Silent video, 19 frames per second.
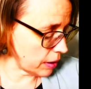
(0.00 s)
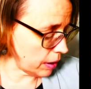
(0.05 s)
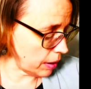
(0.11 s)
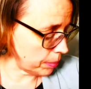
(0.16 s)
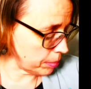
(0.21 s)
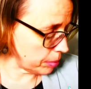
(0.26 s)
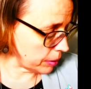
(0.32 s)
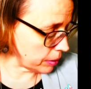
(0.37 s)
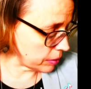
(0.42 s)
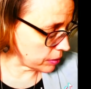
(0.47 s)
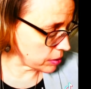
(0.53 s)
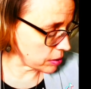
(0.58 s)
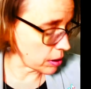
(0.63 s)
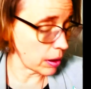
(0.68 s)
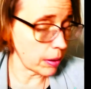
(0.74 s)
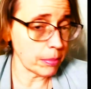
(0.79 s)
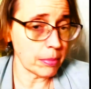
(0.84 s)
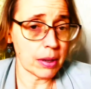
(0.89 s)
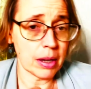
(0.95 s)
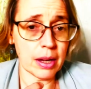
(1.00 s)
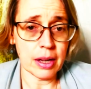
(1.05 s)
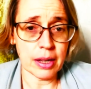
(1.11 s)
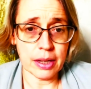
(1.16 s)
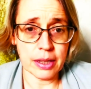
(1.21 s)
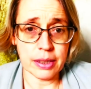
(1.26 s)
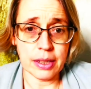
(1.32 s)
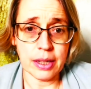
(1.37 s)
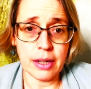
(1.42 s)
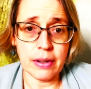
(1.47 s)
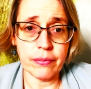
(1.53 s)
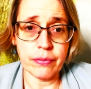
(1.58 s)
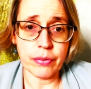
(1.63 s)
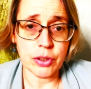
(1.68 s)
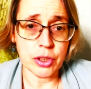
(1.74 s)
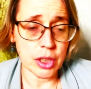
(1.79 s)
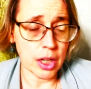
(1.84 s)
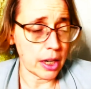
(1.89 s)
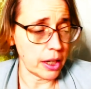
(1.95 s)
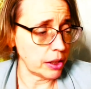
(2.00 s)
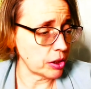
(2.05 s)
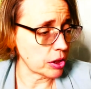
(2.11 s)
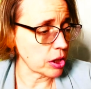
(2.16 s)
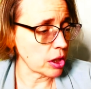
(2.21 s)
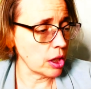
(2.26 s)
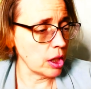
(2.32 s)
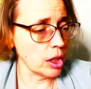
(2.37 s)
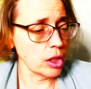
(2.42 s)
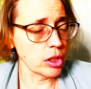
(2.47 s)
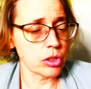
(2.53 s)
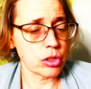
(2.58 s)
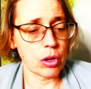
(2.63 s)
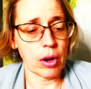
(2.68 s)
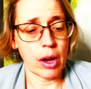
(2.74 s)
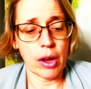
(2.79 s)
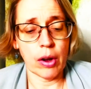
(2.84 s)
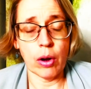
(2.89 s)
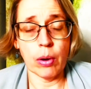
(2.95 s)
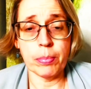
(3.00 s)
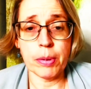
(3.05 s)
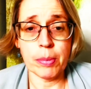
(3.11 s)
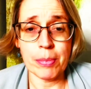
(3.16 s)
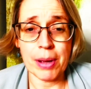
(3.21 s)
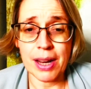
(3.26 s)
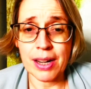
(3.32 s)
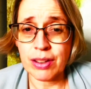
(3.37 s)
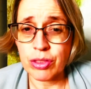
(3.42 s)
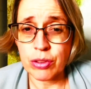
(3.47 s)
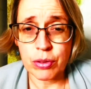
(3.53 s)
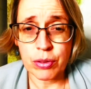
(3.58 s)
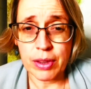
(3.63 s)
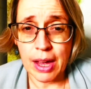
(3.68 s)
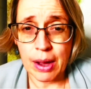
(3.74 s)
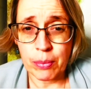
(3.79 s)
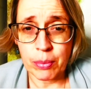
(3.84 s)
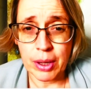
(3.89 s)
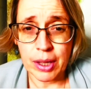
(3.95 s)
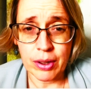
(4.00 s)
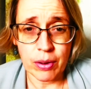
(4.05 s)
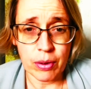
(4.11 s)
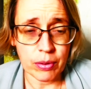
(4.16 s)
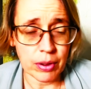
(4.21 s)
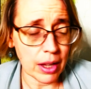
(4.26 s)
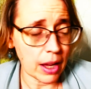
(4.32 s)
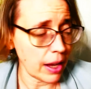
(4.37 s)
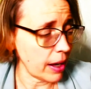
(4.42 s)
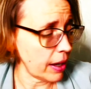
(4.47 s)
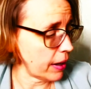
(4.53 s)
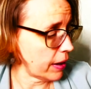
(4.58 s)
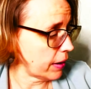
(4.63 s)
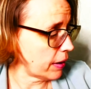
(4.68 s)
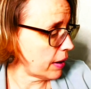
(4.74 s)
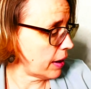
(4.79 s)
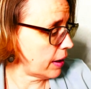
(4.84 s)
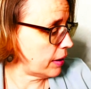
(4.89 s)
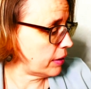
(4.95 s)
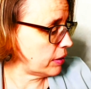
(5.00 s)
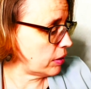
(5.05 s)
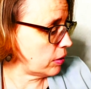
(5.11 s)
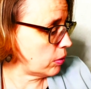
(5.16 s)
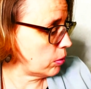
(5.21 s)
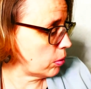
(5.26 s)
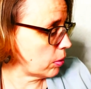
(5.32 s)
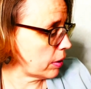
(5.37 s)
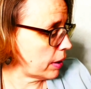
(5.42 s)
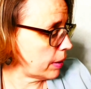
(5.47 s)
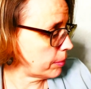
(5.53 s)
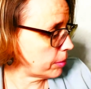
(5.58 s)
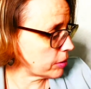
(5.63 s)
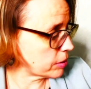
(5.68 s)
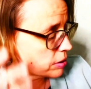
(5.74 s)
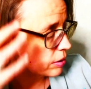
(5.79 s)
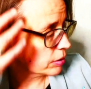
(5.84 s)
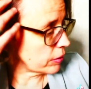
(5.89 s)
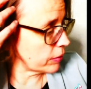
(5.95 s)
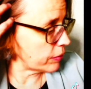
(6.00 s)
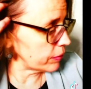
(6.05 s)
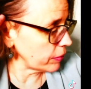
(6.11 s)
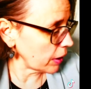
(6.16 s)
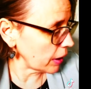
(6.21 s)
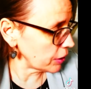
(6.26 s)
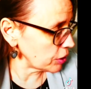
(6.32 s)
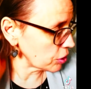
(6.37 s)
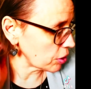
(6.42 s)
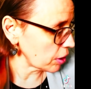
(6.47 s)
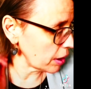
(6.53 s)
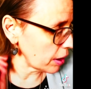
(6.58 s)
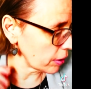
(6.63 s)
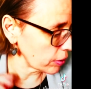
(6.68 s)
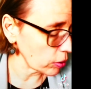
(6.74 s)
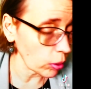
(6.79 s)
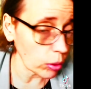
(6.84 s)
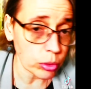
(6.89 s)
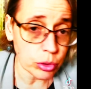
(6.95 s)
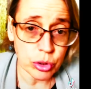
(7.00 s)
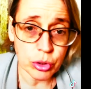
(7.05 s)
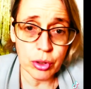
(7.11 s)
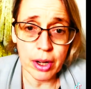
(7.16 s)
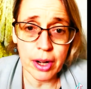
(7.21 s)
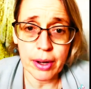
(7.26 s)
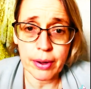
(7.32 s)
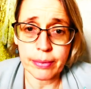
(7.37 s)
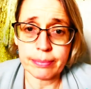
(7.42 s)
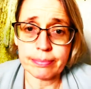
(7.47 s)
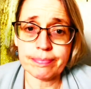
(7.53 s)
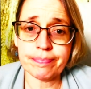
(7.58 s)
up some uh, need for change. So I hope you made it through that week okay and you were able to find your ground, hold your ground.